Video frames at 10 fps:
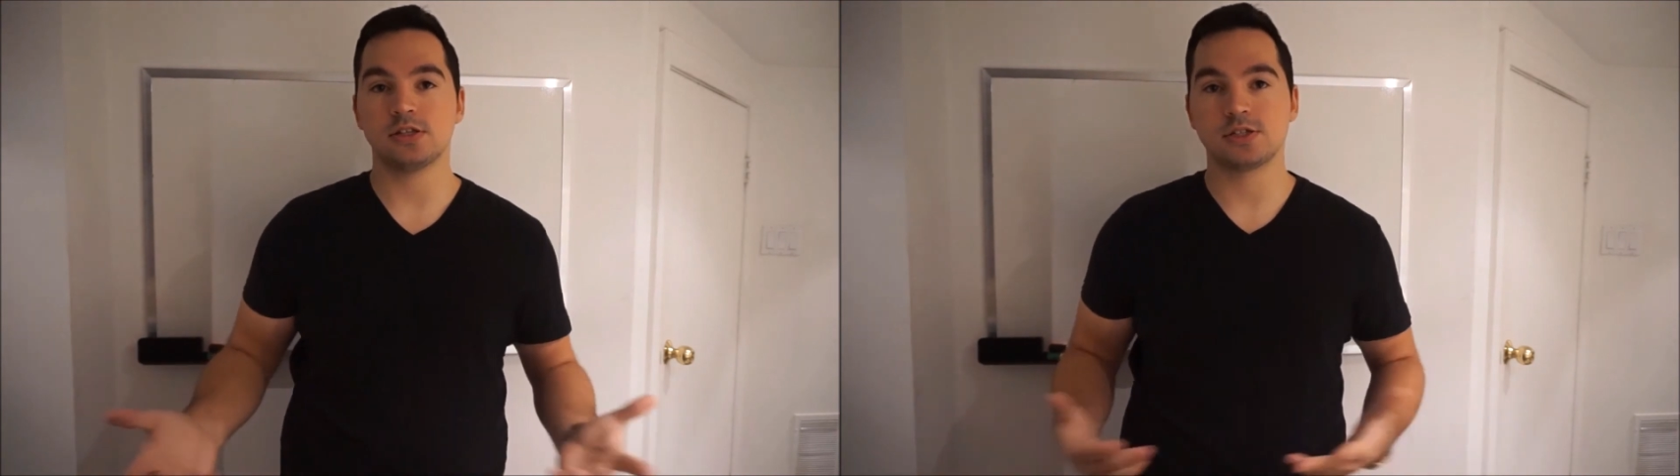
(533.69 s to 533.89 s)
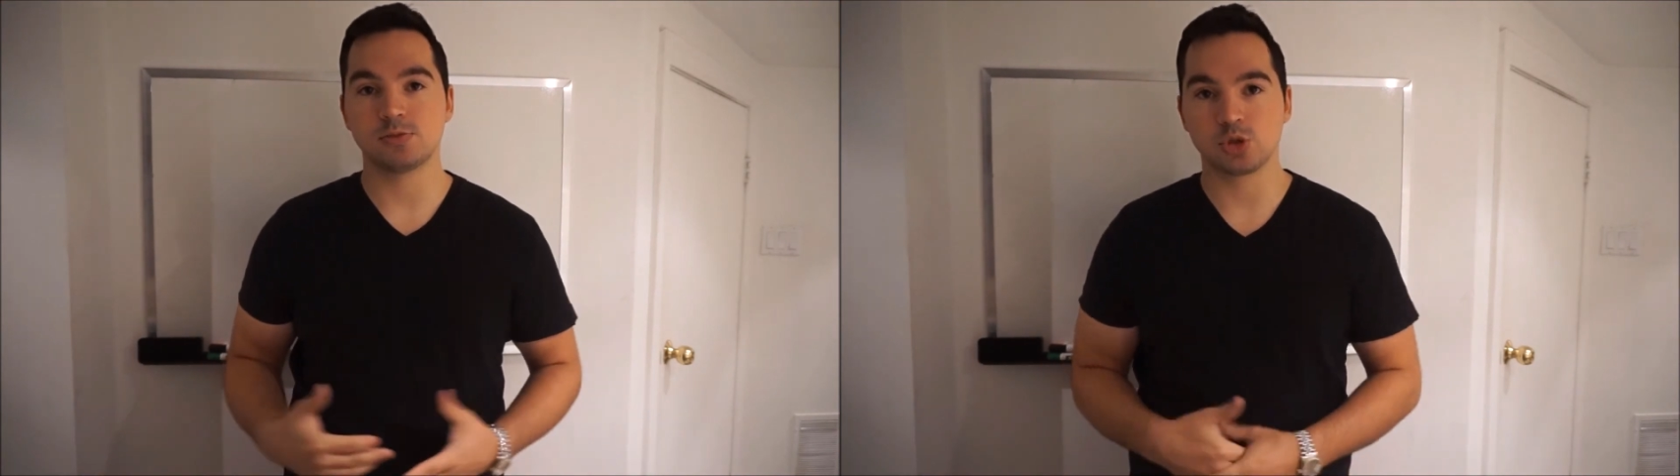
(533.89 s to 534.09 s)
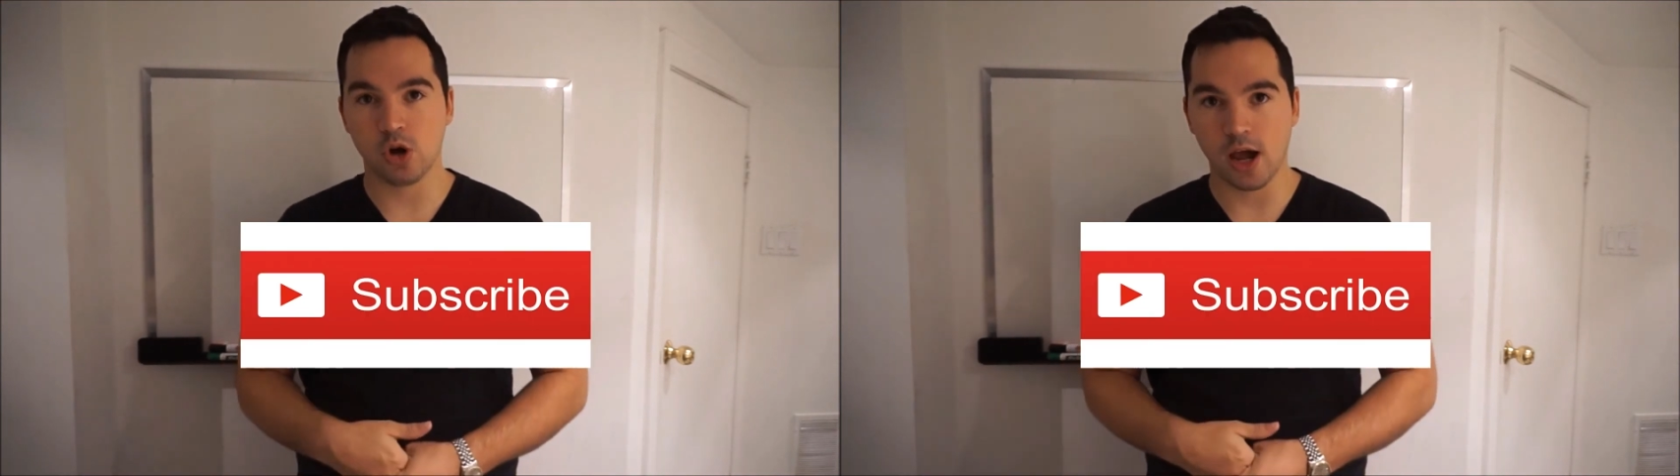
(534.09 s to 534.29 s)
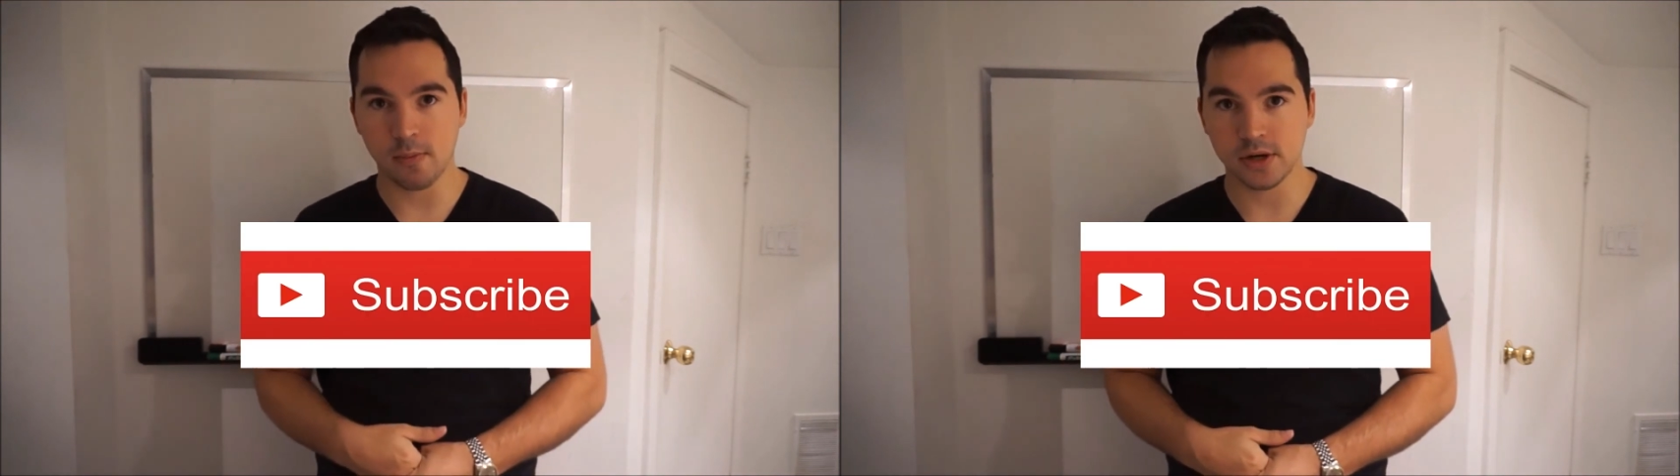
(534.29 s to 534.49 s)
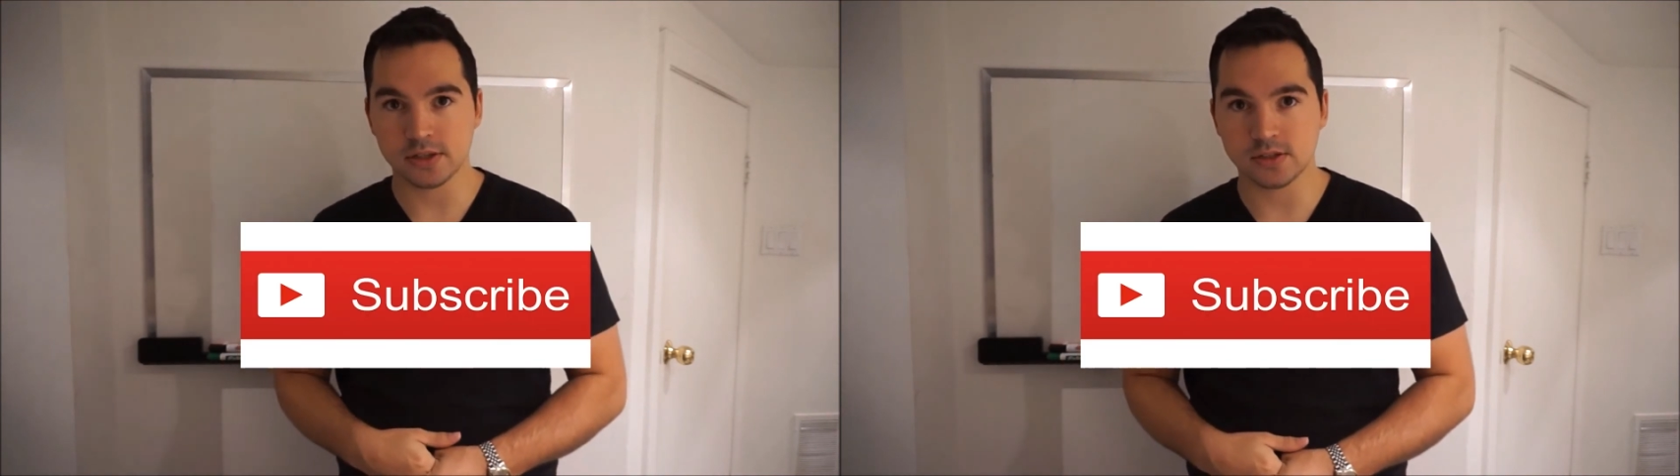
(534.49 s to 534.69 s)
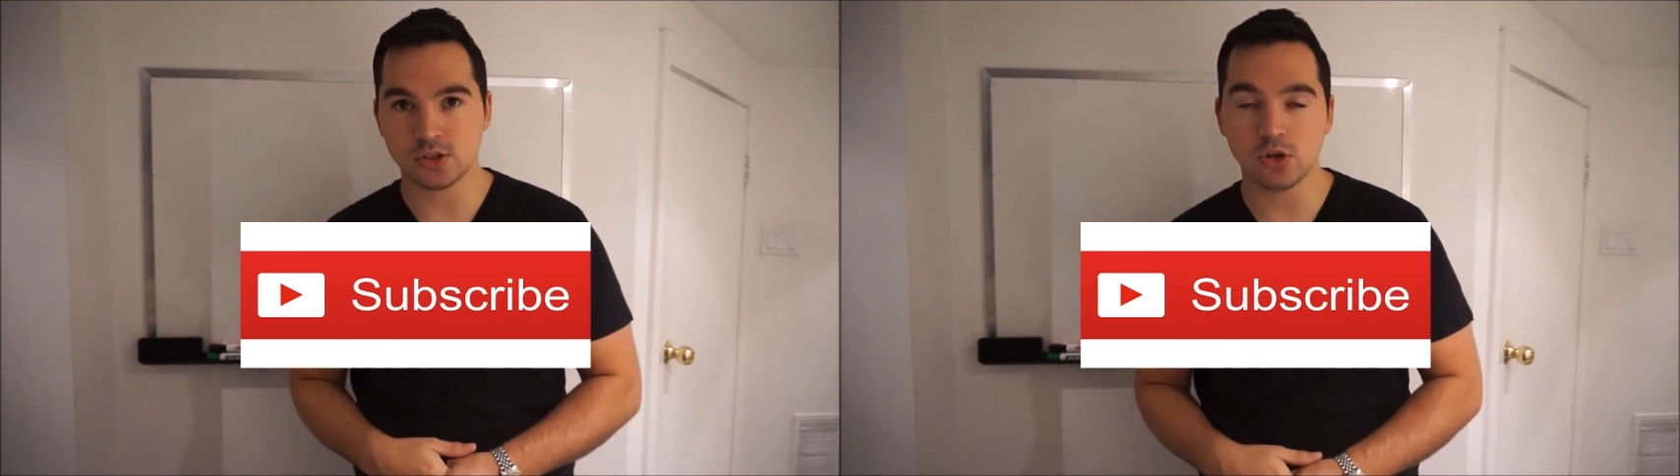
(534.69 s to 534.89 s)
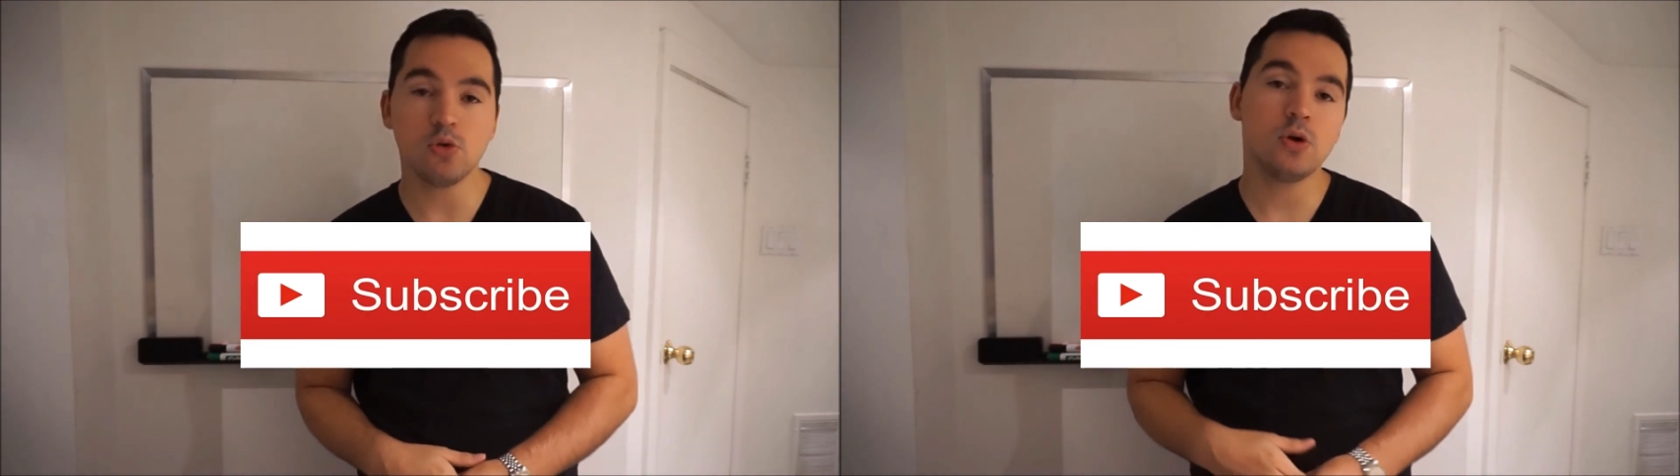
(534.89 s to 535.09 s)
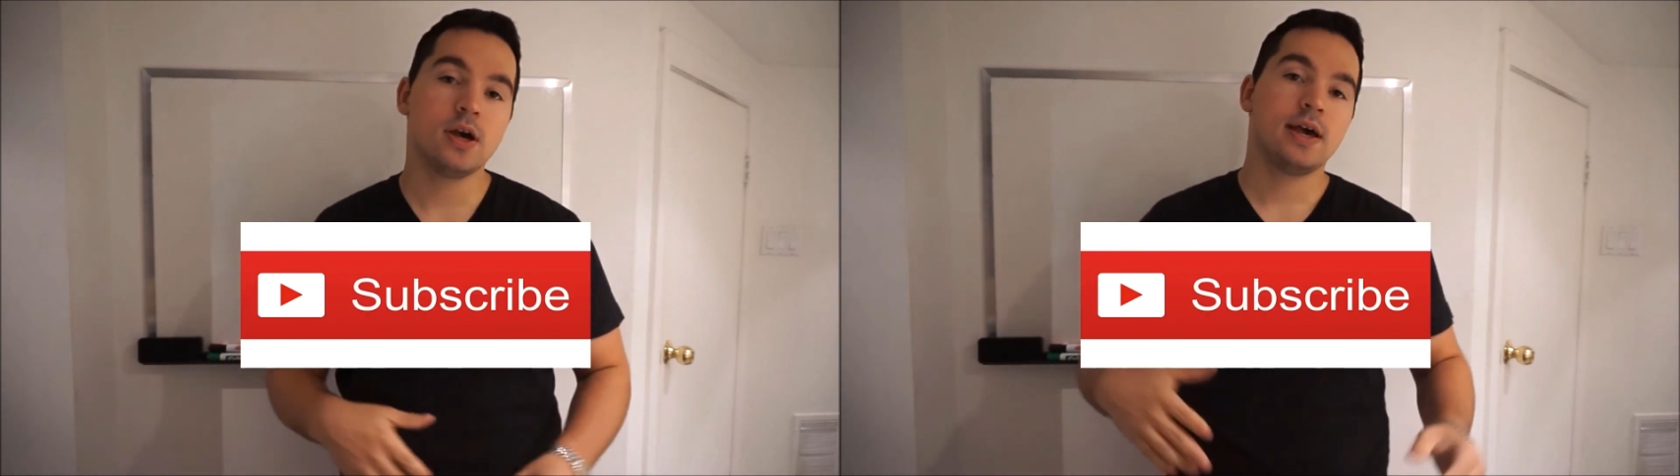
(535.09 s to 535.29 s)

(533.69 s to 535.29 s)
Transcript: the subscribe button too.